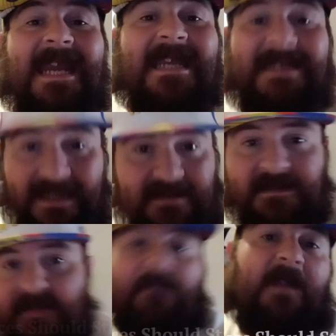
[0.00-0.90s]
this is
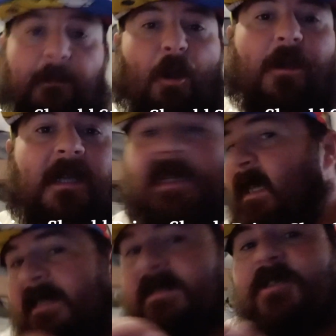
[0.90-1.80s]
the flea market. It
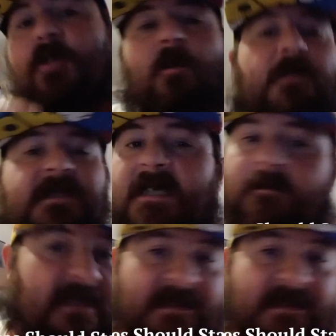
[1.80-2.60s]
is a yard sale. It is